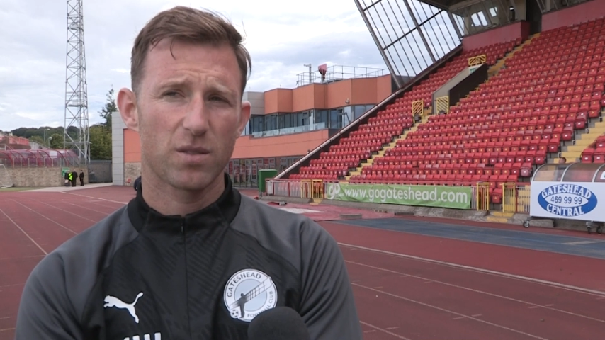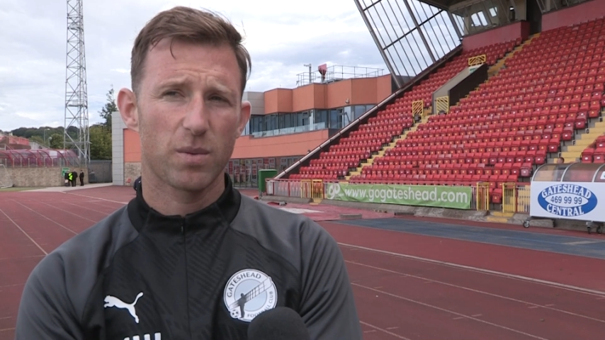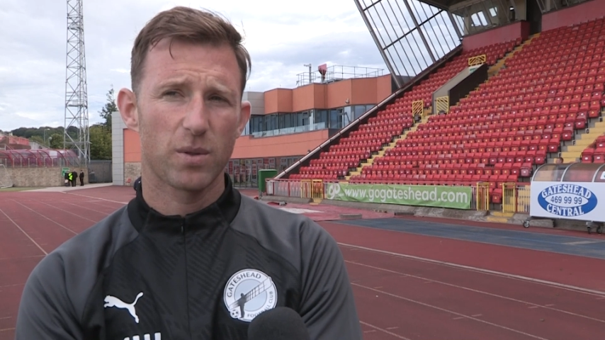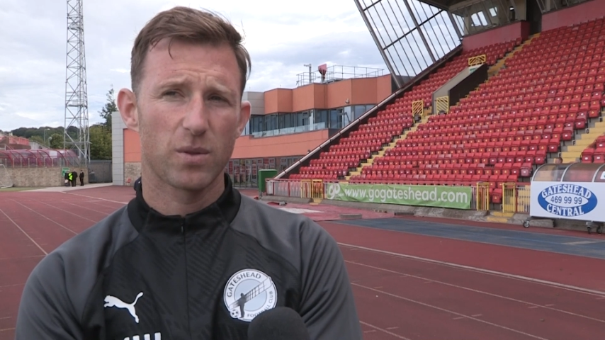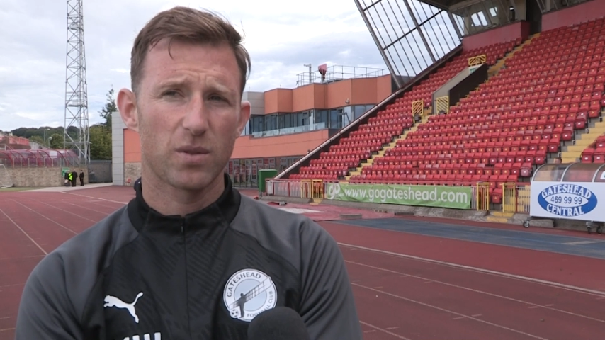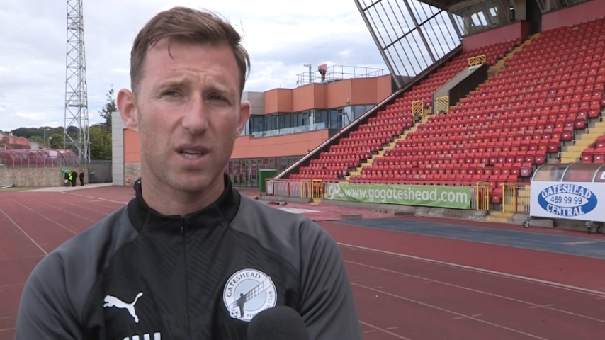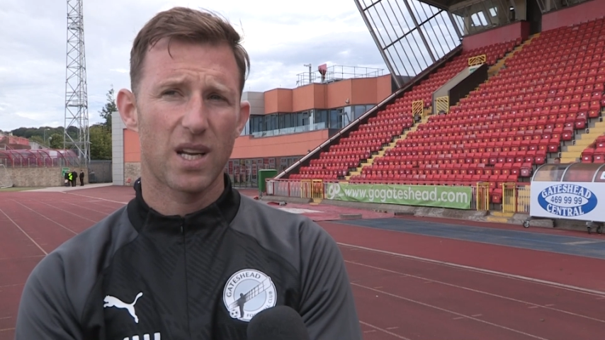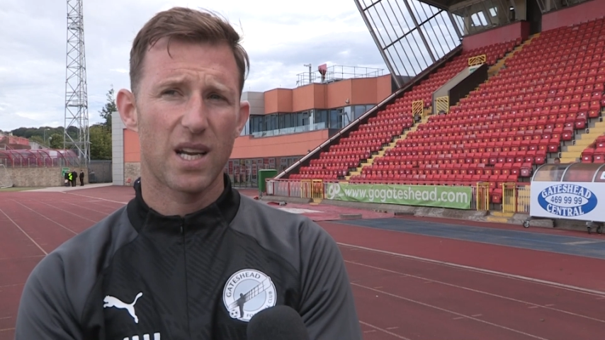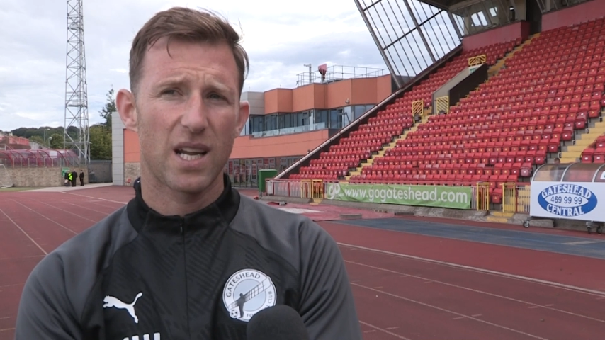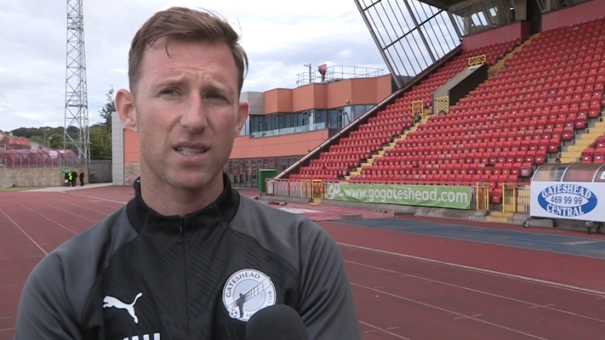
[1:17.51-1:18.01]

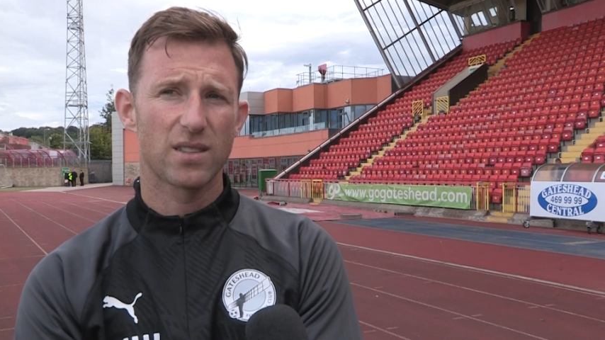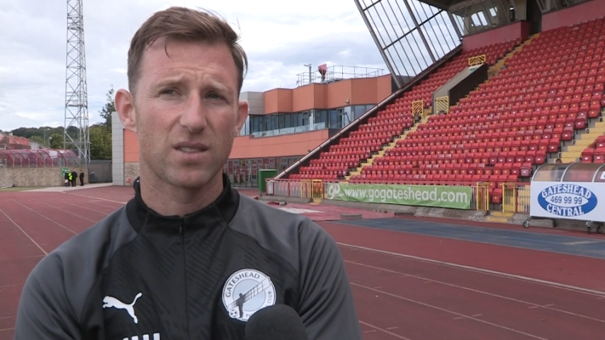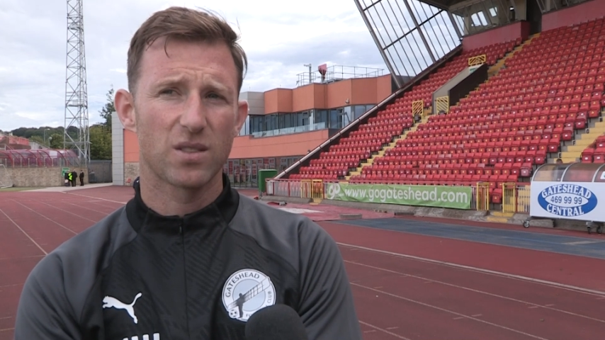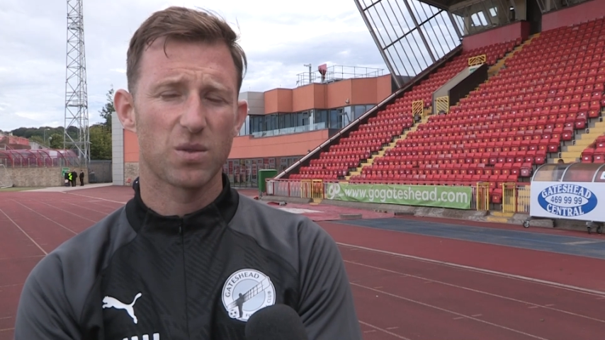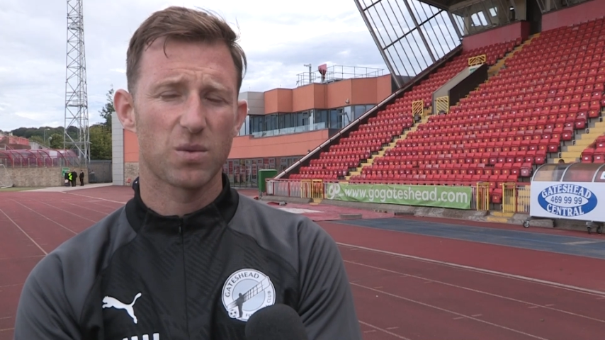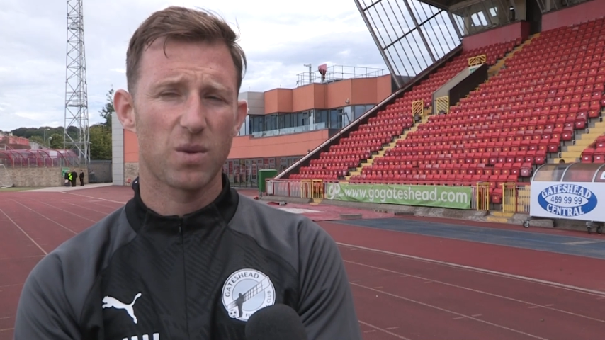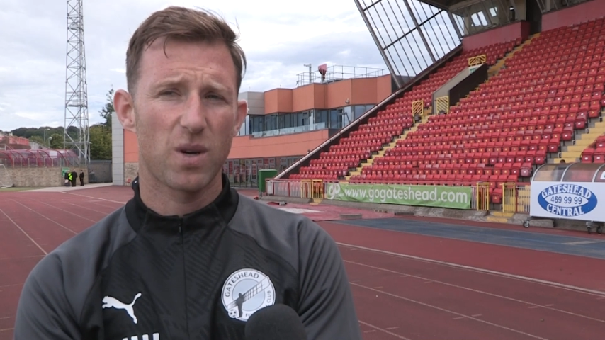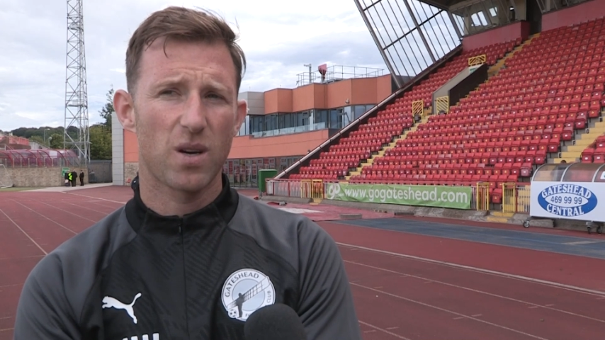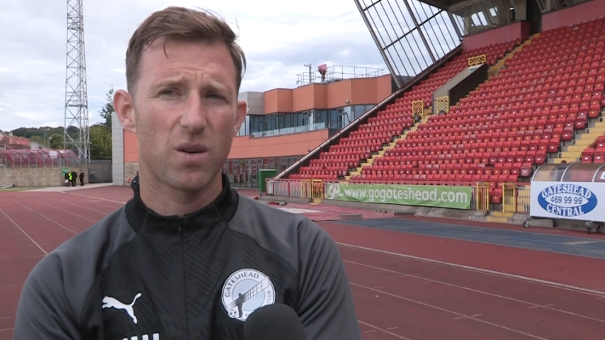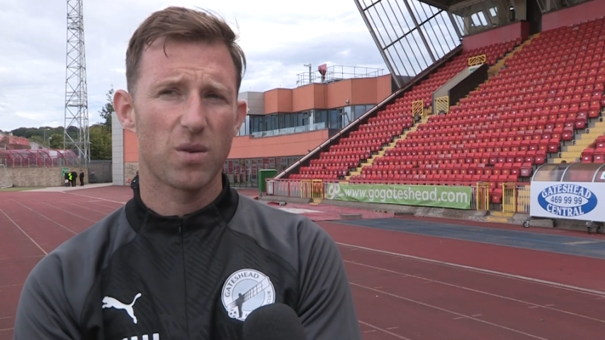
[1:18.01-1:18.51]
suppose our lads
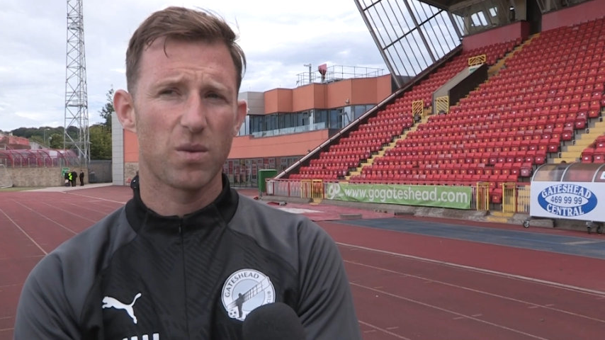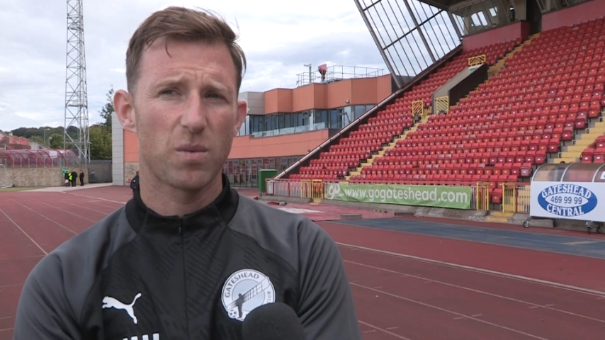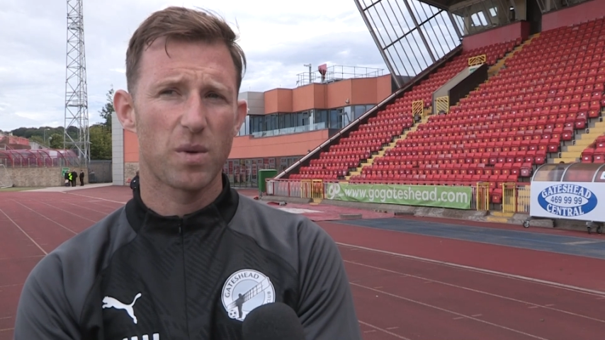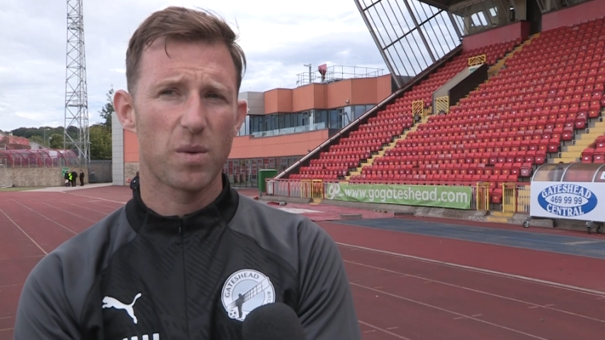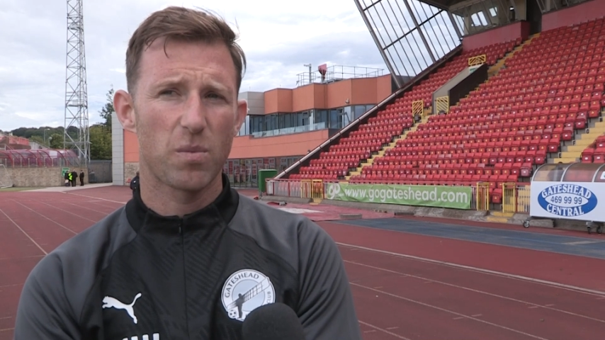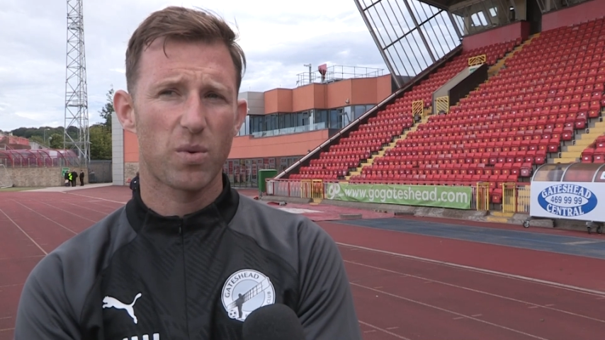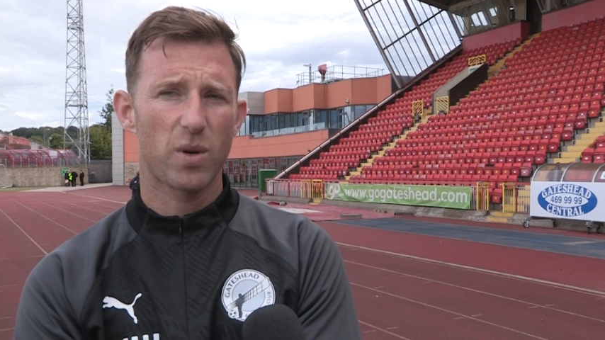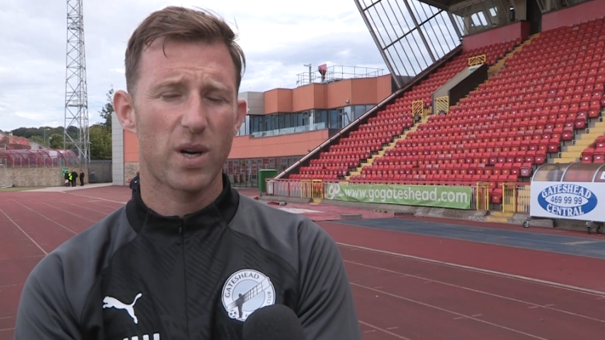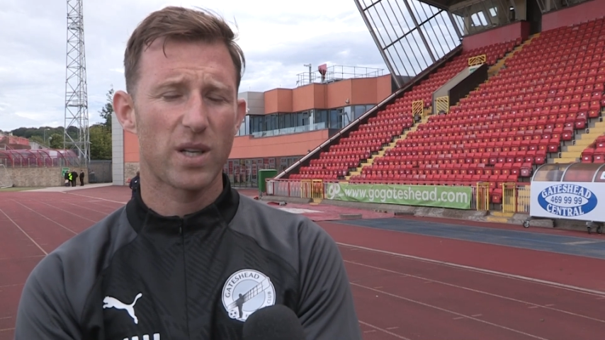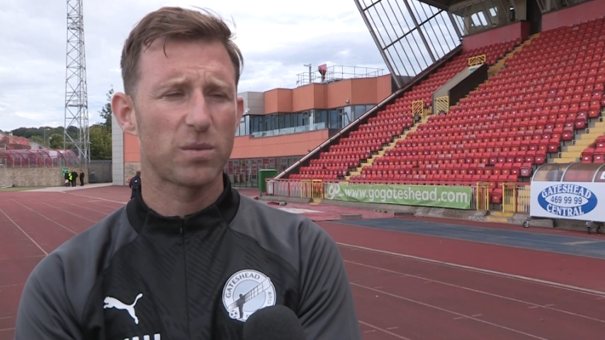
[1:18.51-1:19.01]
as well,
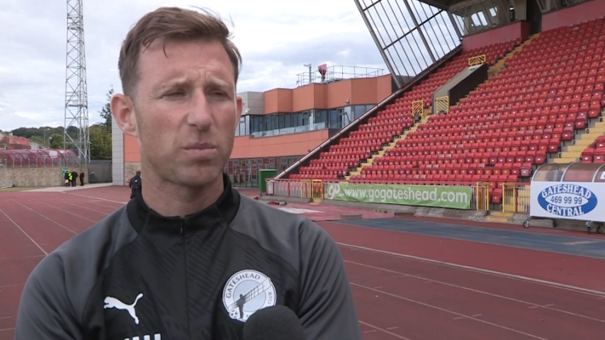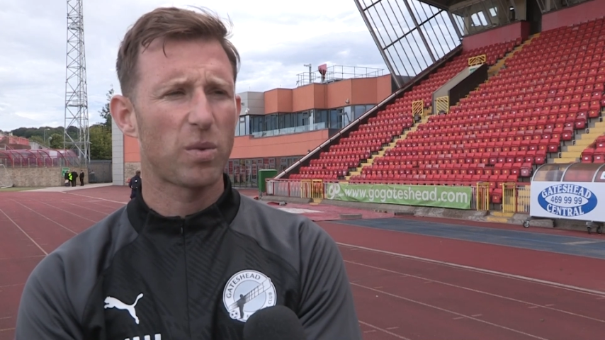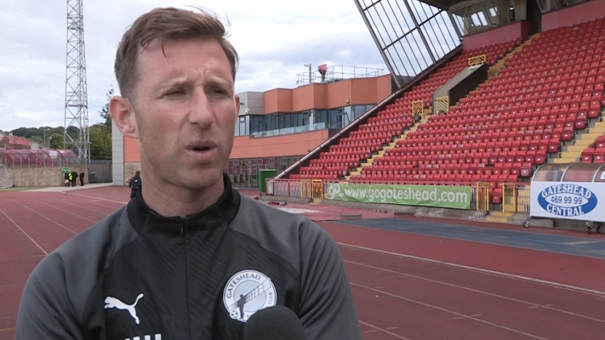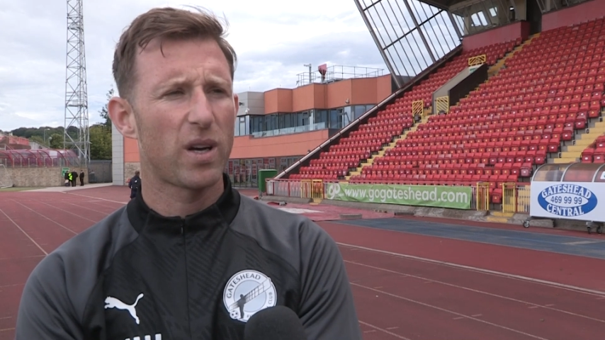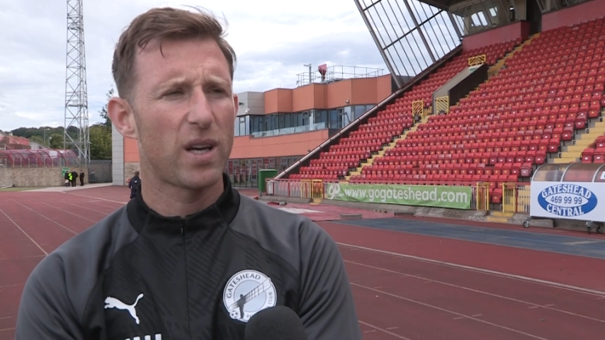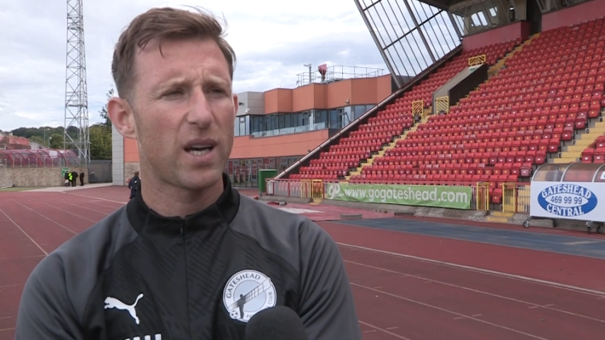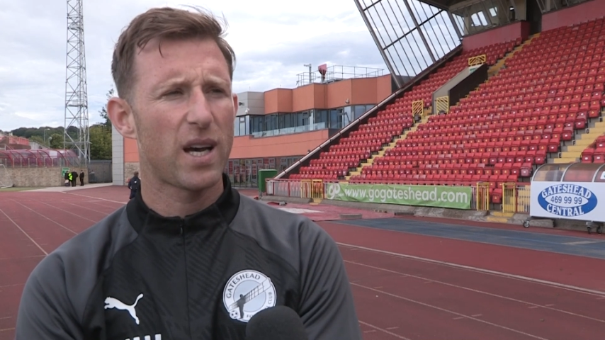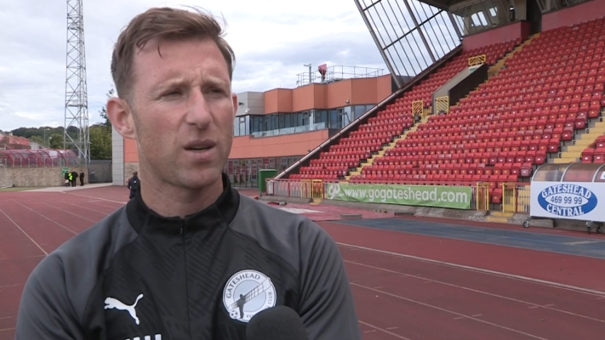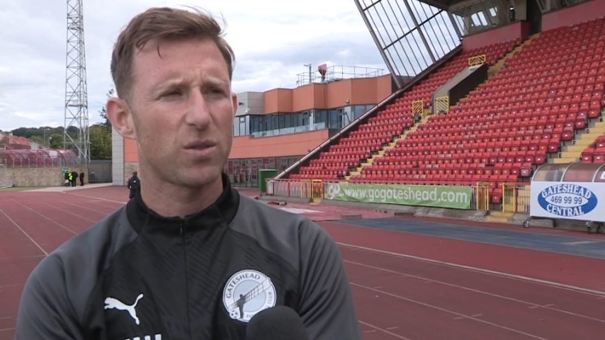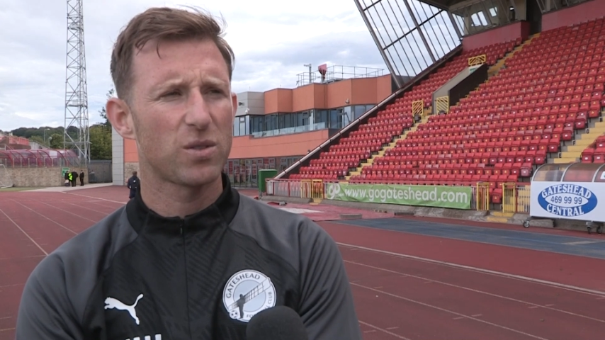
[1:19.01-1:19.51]
we are impressed
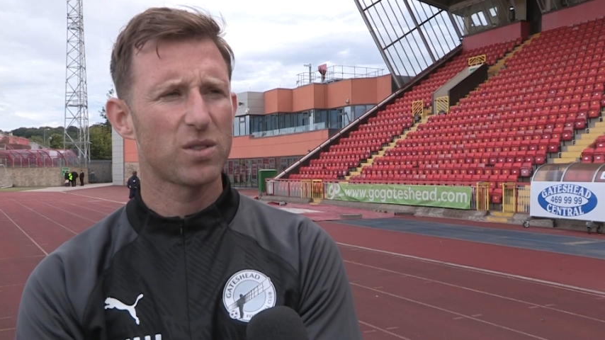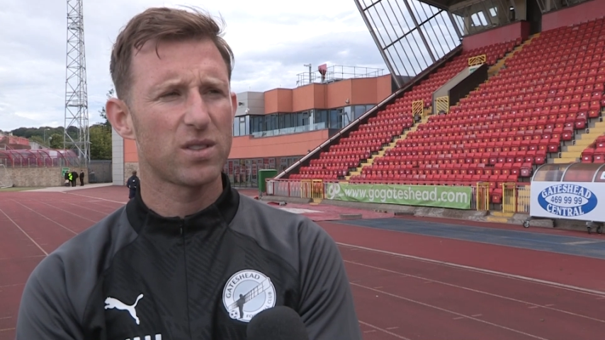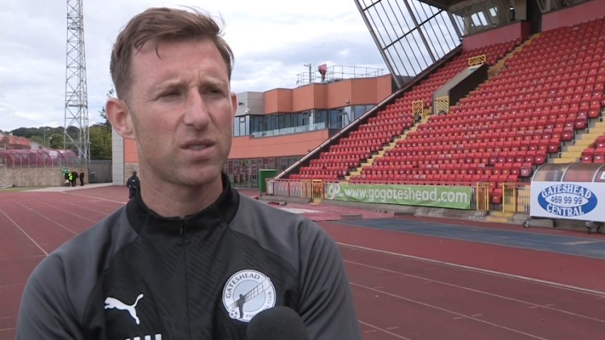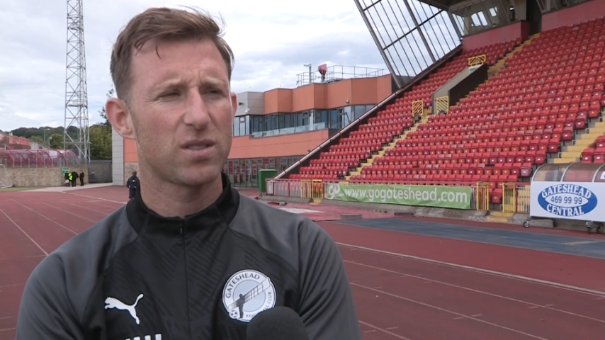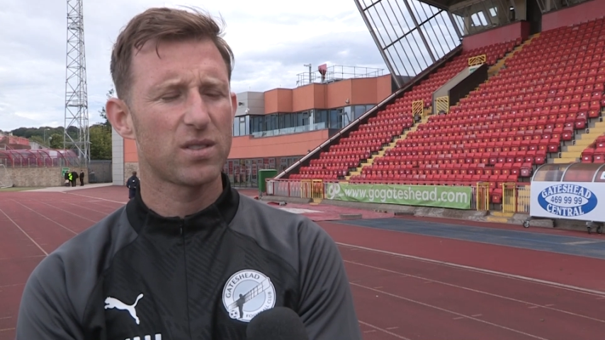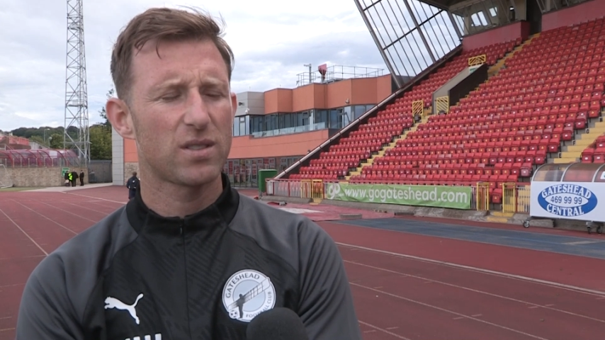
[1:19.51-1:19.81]
by how